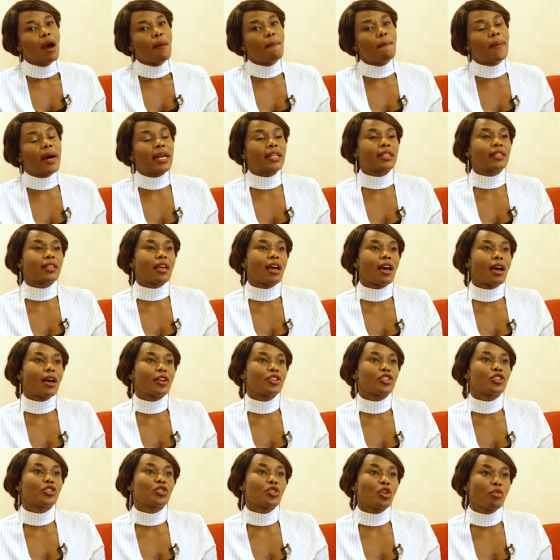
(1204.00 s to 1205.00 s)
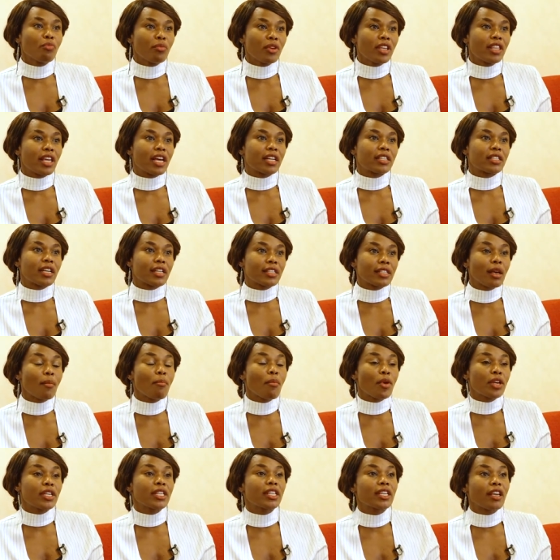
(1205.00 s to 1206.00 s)
But she told me that
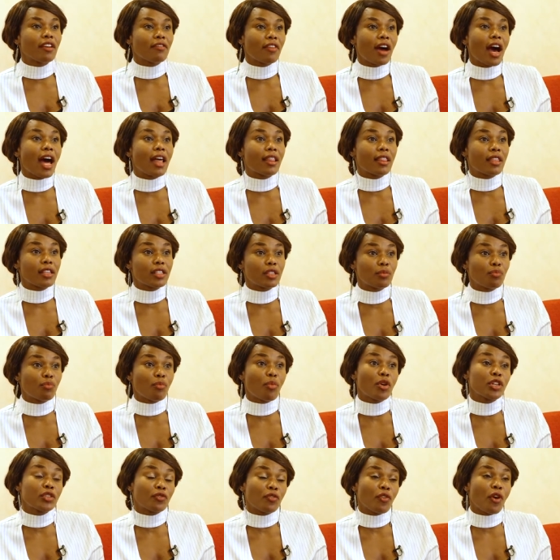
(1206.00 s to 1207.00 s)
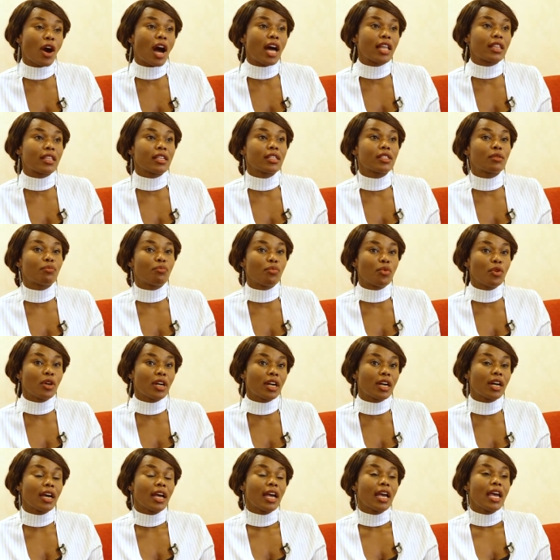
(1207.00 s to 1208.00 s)
somebody gave her this, bought for her this
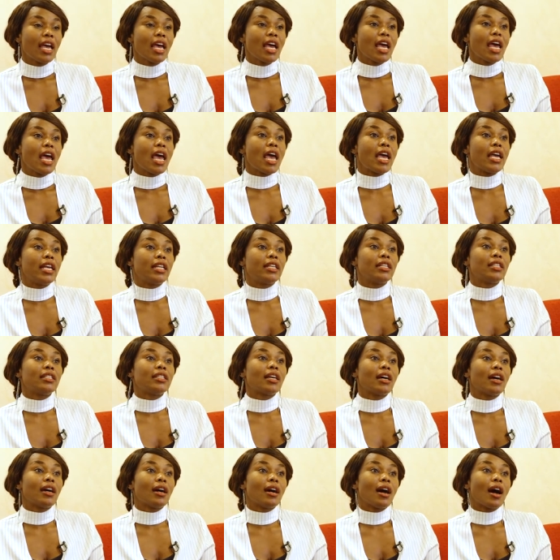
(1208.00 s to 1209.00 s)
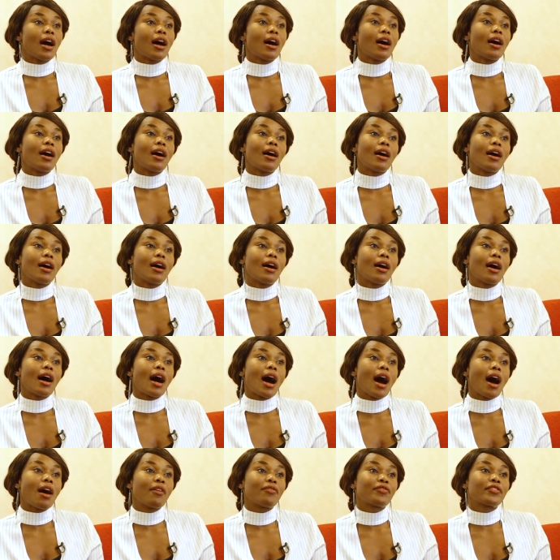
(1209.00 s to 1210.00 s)
book. And
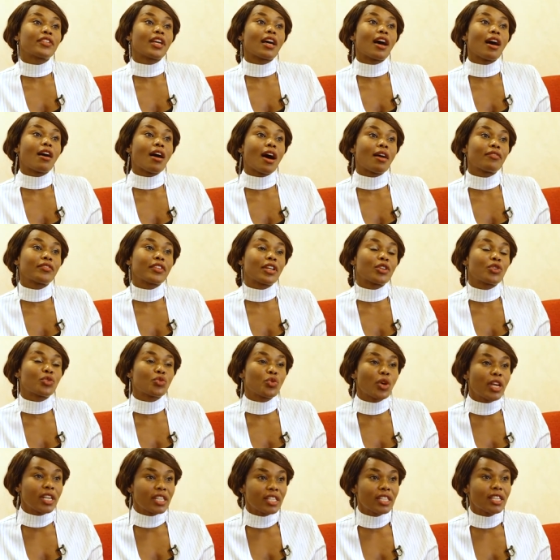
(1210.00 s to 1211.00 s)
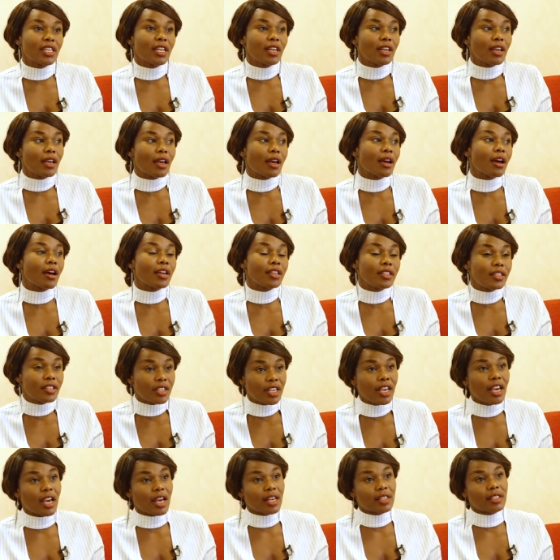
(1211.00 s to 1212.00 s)
after 20
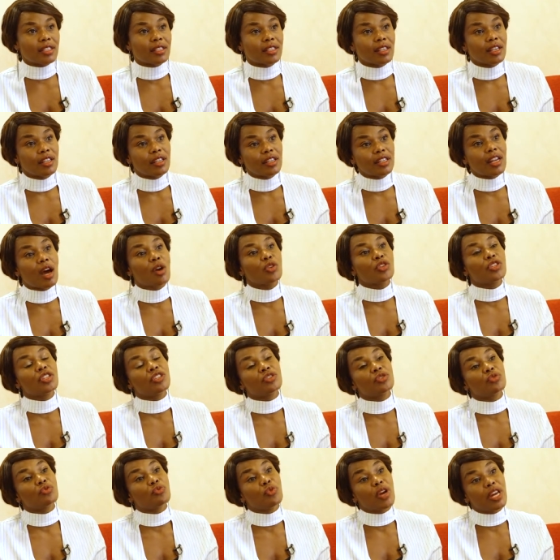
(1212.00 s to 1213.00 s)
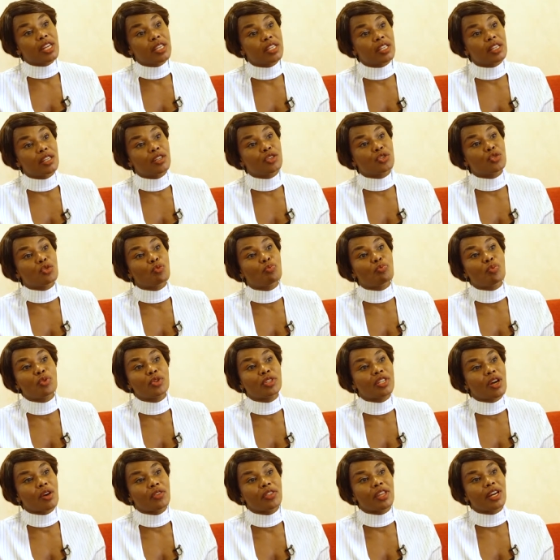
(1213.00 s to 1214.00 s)
years, now she's ready to
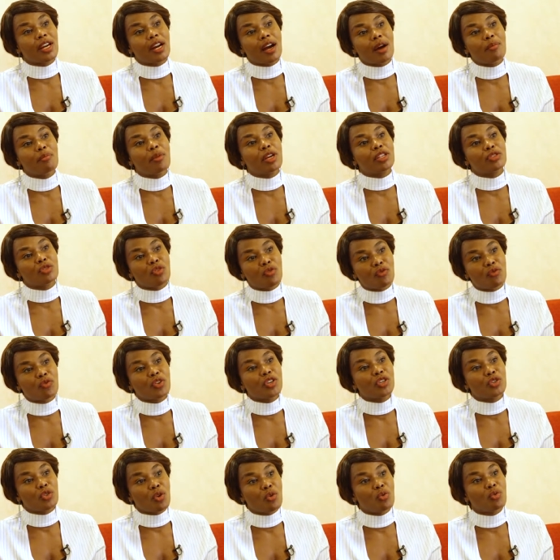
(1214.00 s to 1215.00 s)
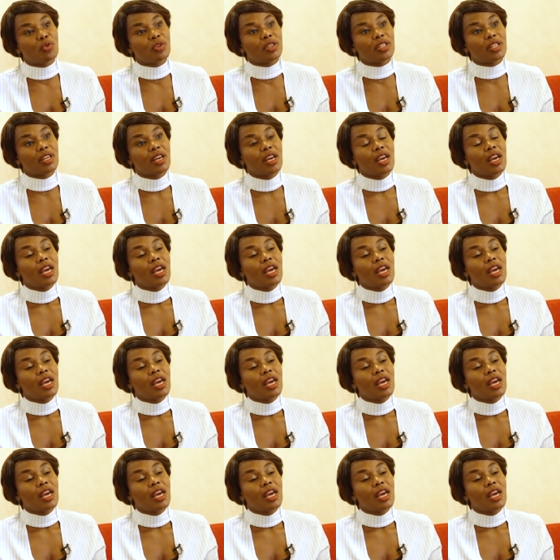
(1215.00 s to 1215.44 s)
put down the garments of widowhood